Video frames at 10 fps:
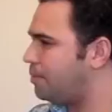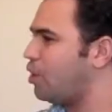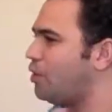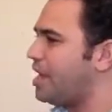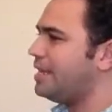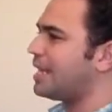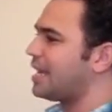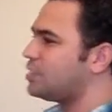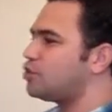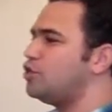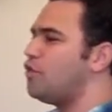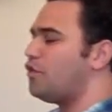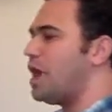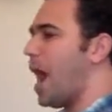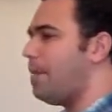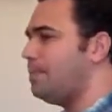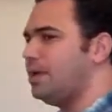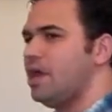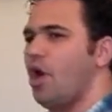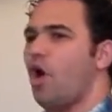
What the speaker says: because here in the classroom you feel happy,